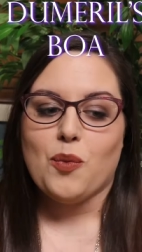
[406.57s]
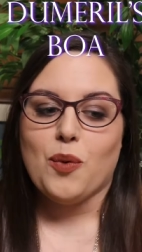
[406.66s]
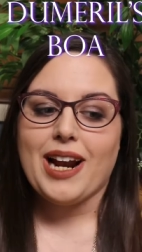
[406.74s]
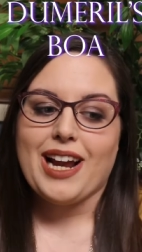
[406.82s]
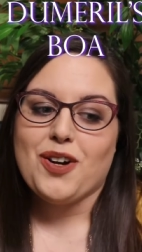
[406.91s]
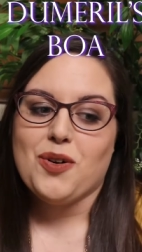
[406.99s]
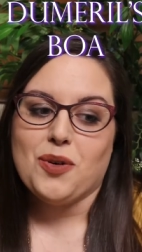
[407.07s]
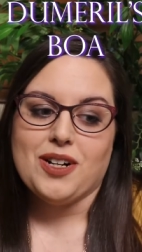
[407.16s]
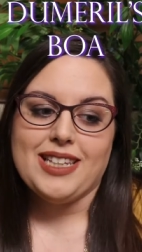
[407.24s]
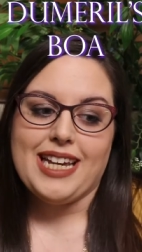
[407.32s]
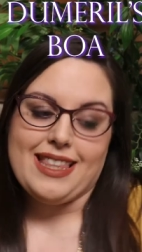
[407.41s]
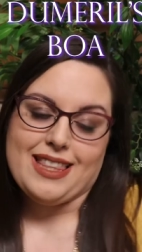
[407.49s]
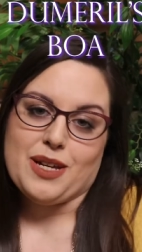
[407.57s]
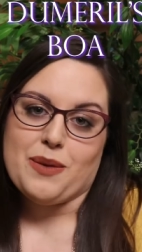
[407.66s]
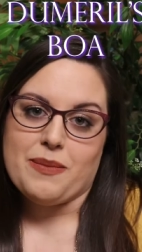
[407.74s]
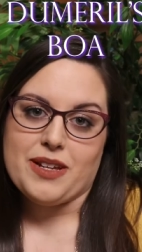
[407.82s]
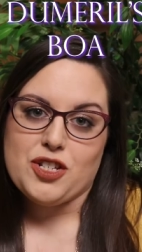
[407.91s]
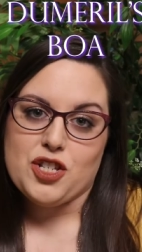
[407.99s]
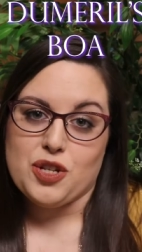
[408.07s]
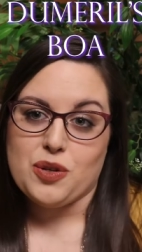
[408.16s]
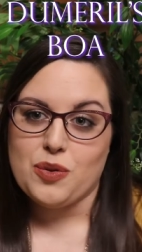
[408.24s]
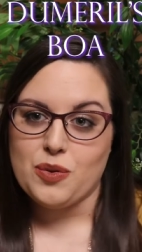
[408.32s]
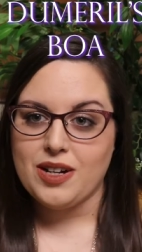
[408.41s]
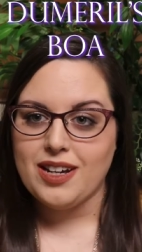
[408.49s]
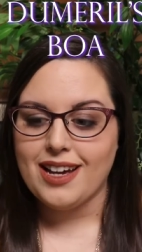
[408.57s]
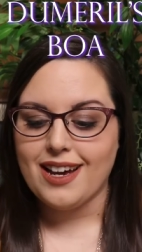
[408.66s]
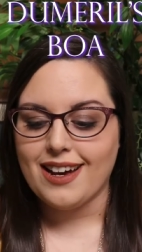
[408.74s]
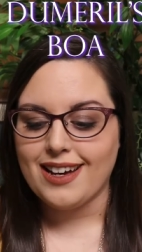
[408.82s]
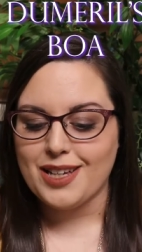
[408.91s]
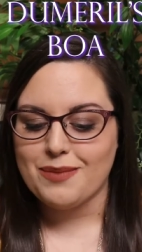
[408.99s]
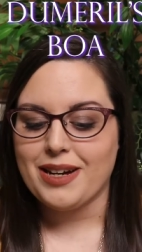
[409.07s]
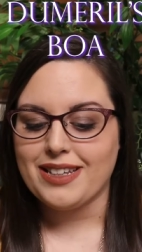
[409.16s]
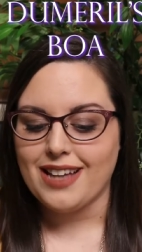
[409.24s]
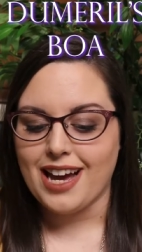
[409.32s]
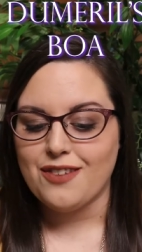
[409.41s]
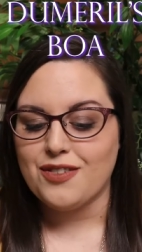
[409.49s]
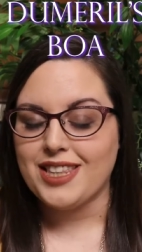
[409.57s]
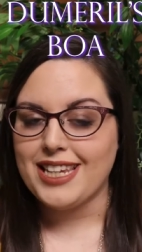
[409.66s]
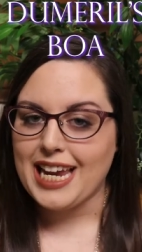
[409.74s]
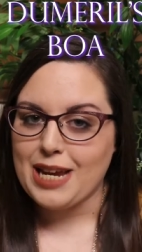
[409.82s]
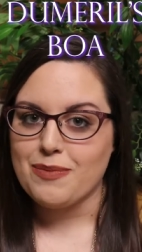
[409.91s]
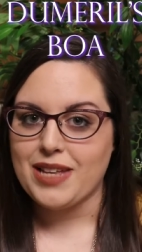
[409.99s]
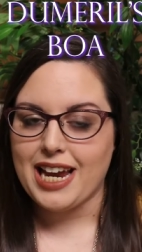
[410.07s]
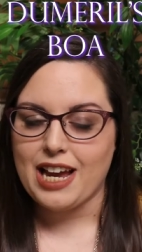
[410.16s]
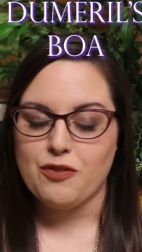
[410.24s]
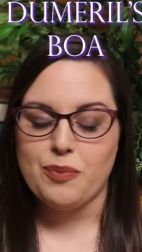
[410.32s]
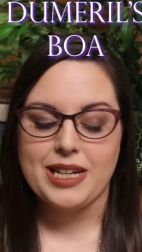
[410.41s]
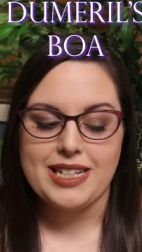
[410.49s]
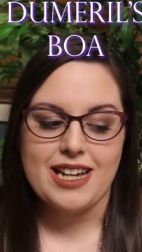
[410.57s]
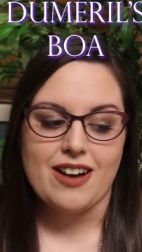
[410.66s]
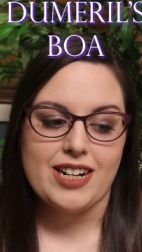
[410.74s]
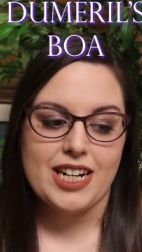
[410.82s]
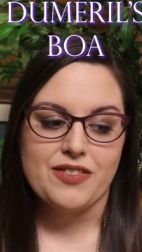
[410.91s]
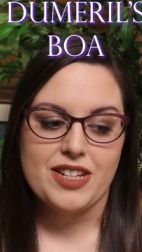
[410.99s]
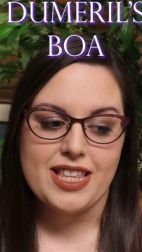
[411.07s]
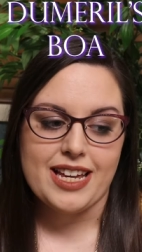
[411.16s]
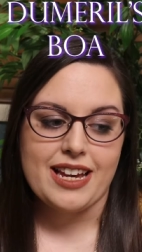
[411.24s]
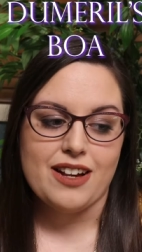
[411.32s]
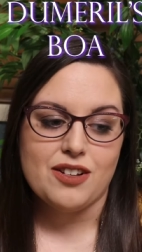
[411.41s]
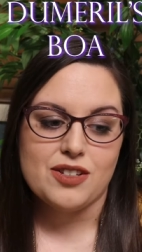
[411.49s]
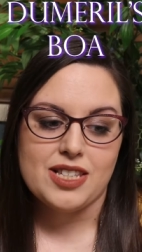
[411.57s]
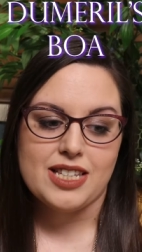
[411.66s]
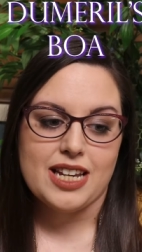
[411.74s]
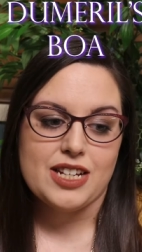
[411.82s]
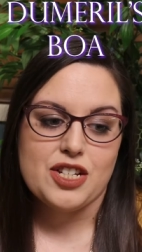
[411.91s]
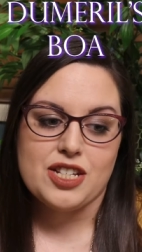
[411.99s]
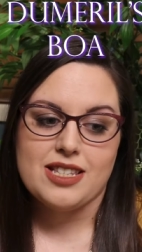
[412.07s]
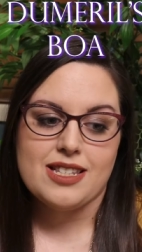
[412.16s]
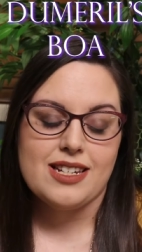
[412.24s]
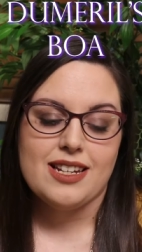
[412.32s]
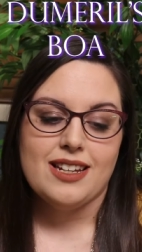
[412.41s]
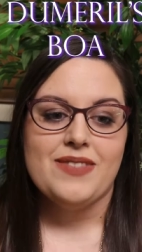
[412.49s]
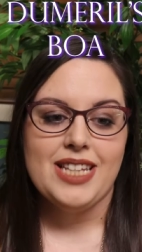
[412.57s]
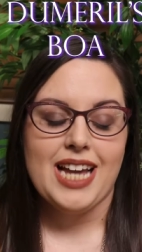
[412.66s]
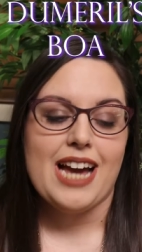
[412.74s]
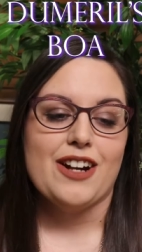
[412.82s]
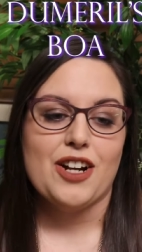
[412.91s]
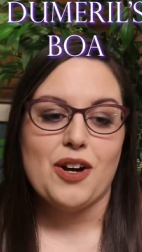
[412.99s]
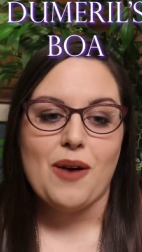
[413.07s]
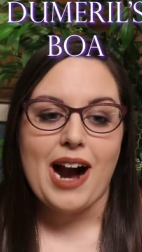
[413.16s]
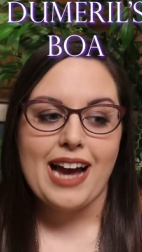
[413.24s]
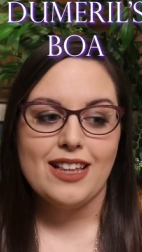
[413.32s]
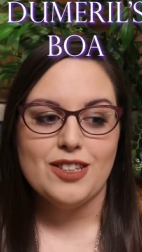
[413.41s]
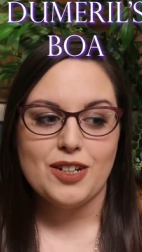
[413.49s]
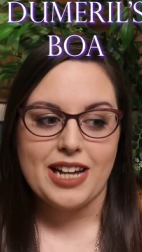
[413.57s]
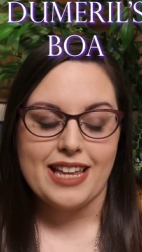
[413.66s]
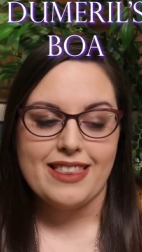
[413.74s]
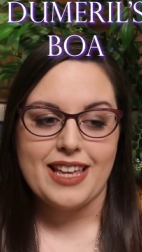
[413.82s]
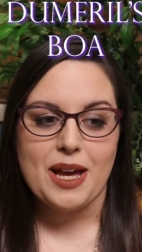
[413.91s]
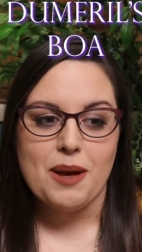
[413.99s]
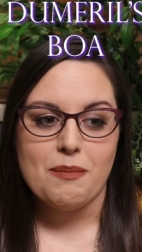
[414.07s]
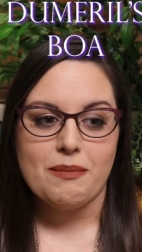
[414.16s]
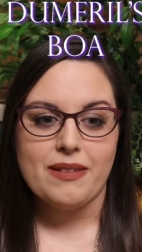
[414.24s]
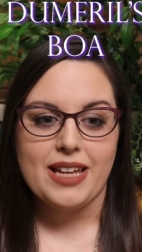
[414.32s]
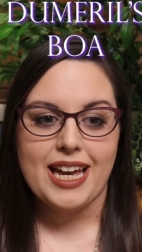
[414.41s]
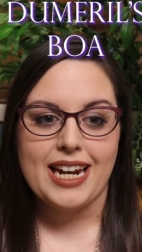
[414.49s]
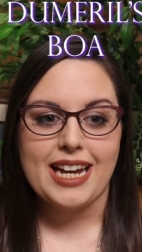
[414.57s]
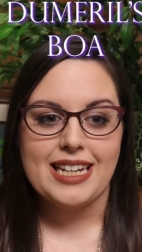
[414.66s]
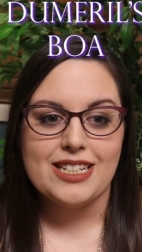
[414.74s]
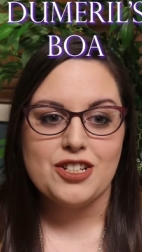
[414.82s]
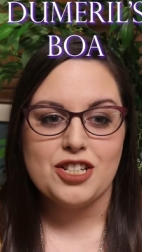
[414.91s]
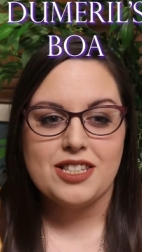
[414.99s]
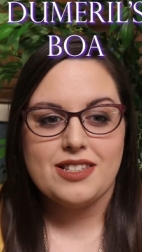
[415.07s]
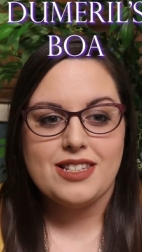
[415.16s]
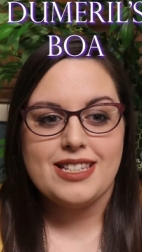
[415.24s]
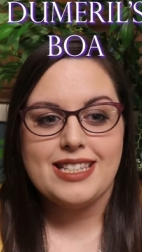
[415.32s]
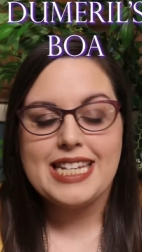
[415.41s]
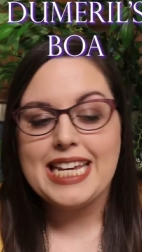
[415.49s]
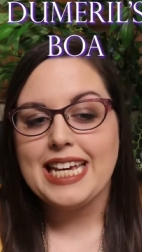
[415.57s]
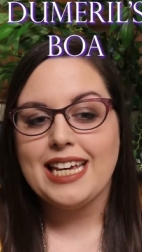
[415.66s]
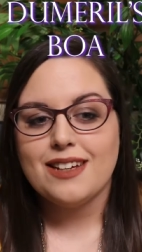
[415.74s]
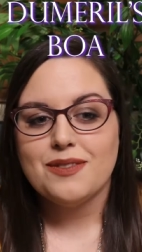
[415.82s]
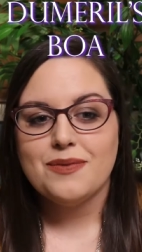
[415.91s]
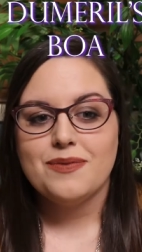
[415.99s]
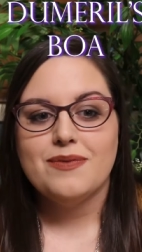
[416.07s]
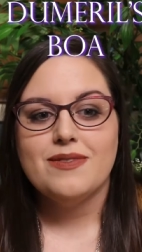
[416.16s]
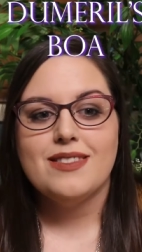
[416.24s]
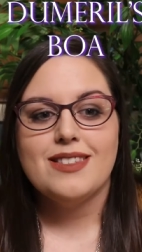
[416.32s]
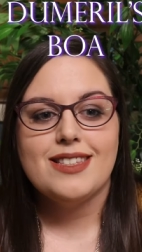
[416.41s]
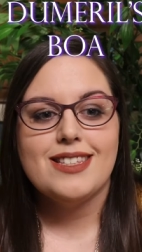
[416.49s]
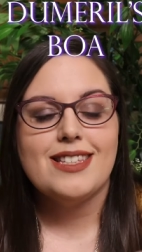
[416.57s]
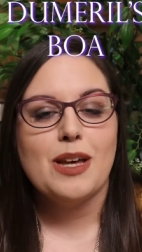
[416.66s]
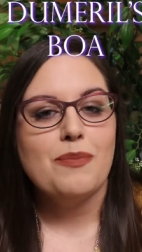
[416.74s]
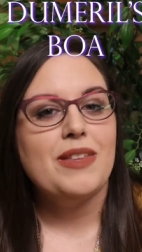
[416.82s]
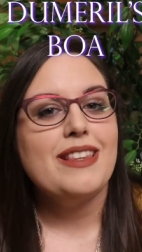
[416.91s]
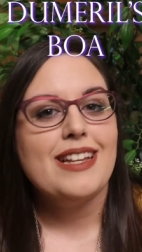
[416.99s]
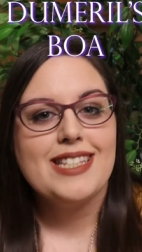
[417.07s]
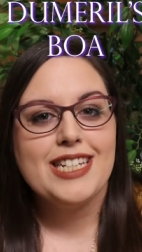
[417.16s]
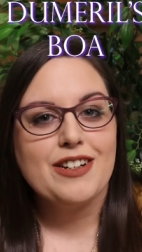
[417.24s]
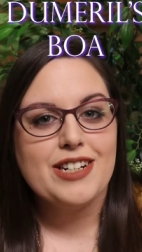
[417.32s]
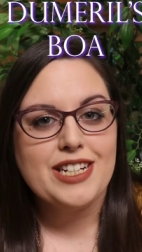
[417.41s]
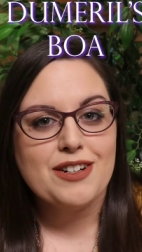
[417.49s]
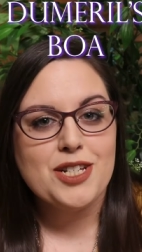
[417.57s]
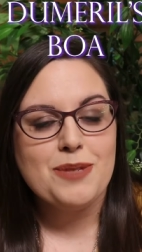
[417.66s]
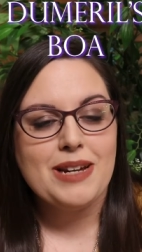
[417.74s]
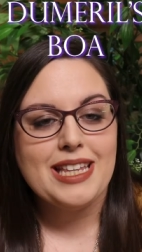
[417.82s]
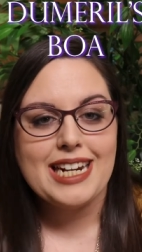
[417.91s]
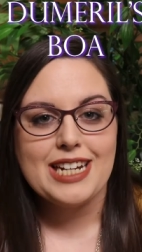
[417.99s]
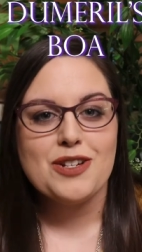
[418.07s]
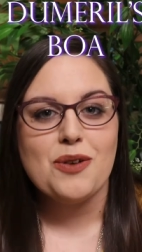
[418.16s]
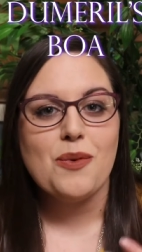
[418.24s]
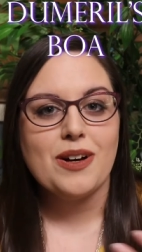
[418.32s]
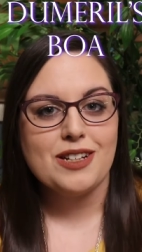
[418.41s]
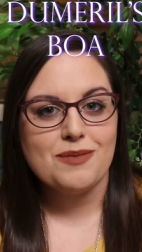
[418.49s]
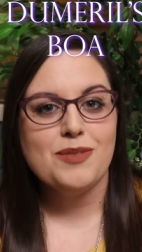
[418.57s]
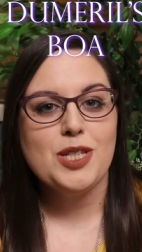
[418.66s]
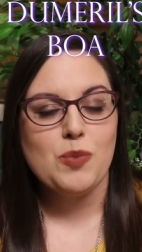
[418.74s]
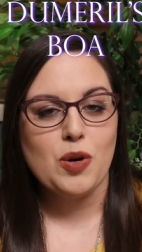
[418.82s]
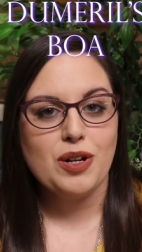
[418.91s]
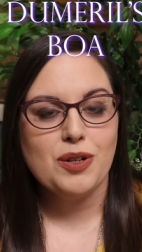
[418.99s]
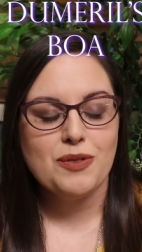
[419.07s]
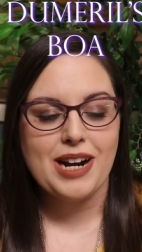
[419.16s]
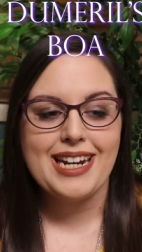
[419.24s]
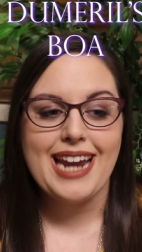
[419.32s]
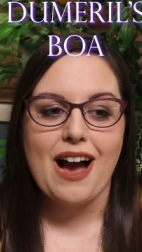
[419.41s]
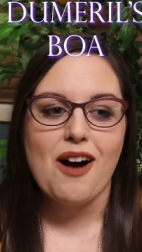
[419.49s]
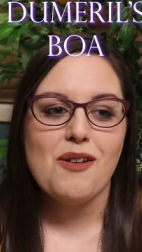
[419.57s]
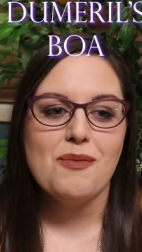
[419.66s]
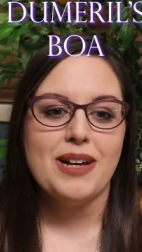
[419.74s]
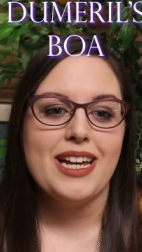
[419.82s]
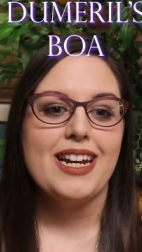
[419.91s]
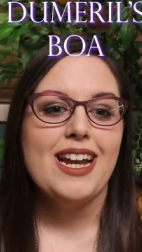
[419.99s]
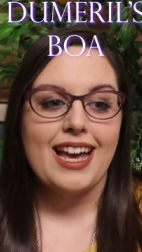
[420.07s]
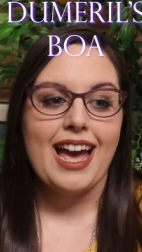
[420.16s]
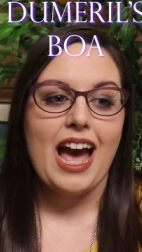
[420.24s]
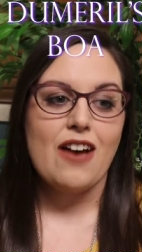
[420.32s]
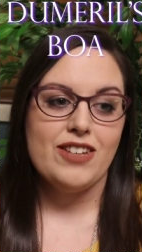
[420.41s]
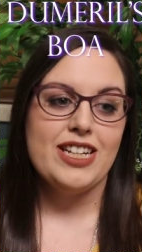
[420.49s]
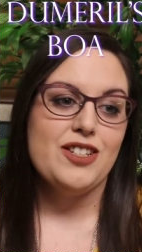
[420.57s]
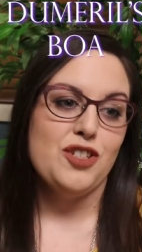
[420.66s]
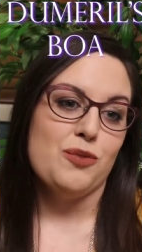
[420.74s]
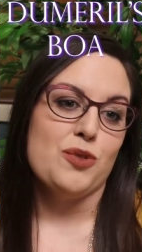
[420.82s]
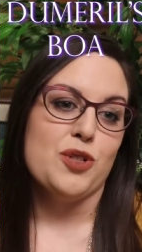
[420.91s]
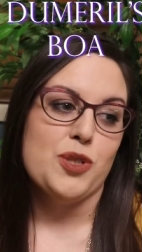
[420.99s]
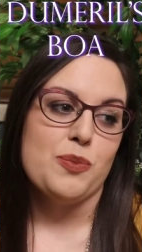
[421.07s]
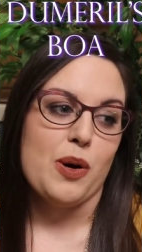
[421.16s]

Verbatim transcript: what I correlate them to uh, in my life and the name that I have picked out and everything else. I just, I don't know, I look at them and I just see something that's near and dear to me that I don't want to spoil right now, but having a Dumeril's